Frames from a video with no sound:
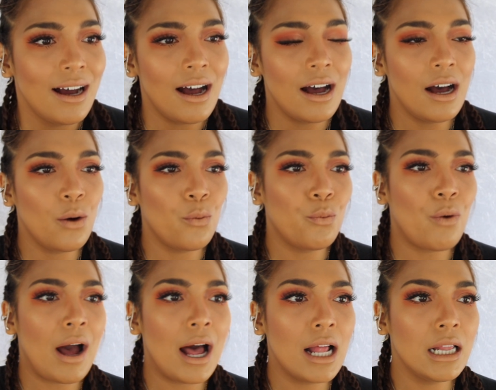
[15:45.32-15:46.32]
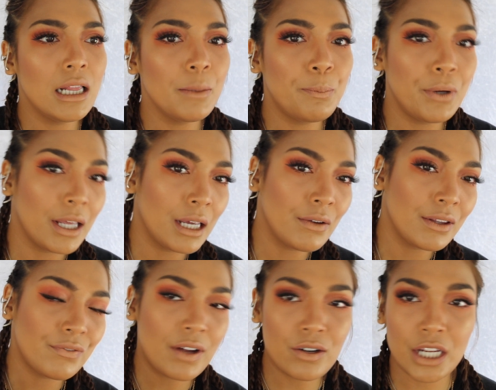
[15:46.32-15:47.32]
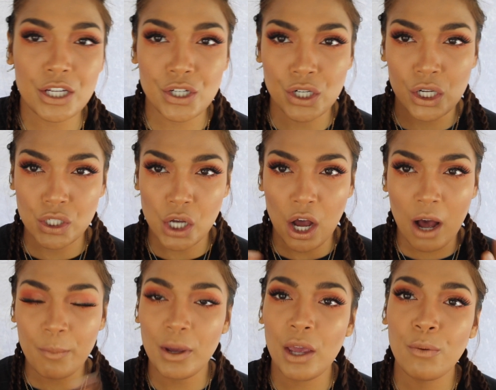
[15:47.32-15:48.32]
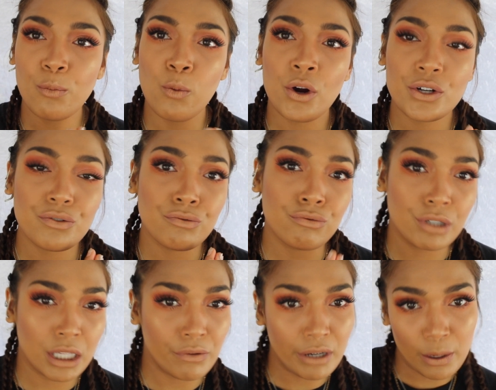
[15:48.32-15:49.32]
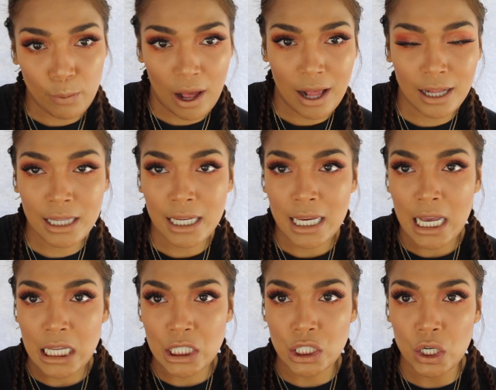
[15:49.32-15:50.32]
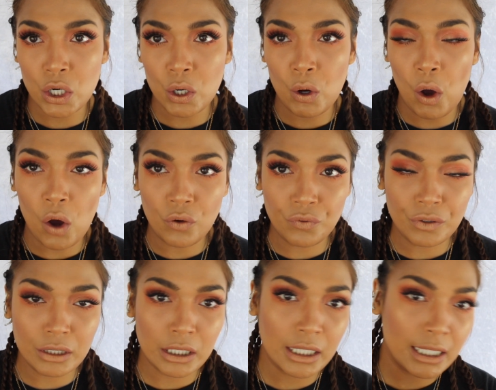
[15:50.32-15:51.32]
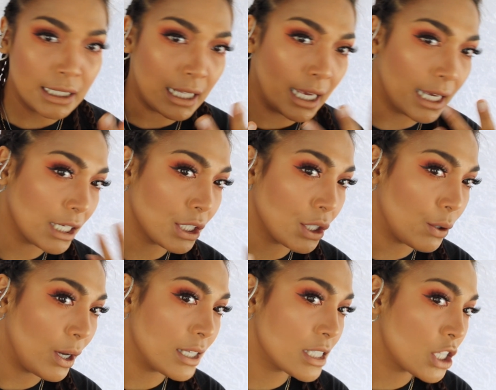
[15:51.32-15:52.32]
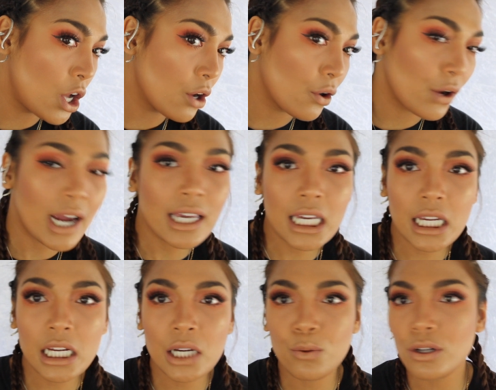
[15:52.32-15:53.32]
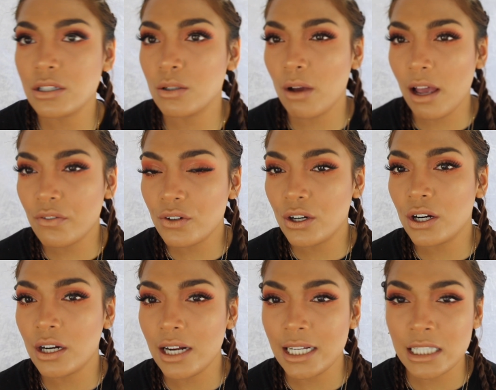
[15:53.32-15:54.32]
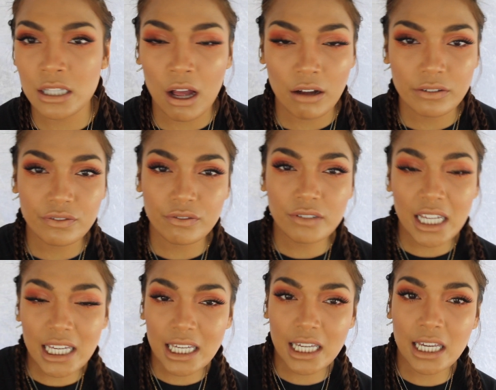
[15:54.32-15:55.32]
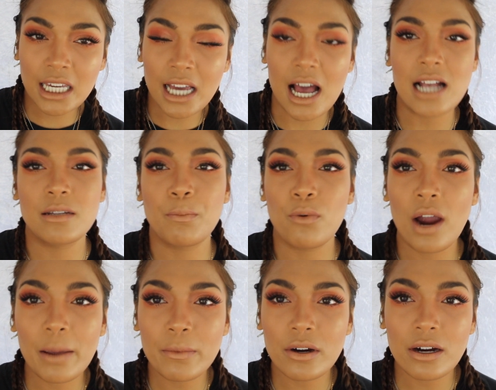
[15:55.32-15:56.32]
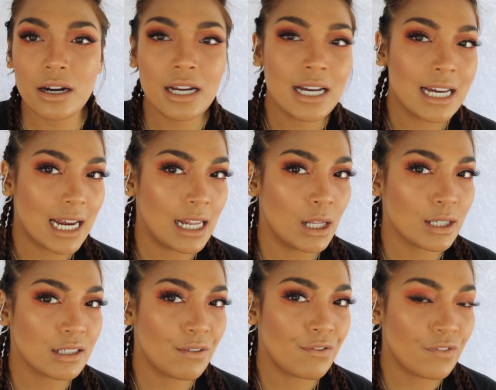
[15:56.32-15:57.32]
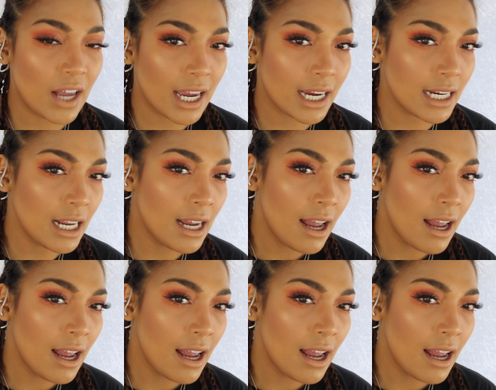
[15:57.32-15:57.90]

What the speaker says: While putting foundation on top, it worked really, really well. So hopefully, like, you know, it's not cracking whatsoever, it's not flaking as a primer, it looks fine.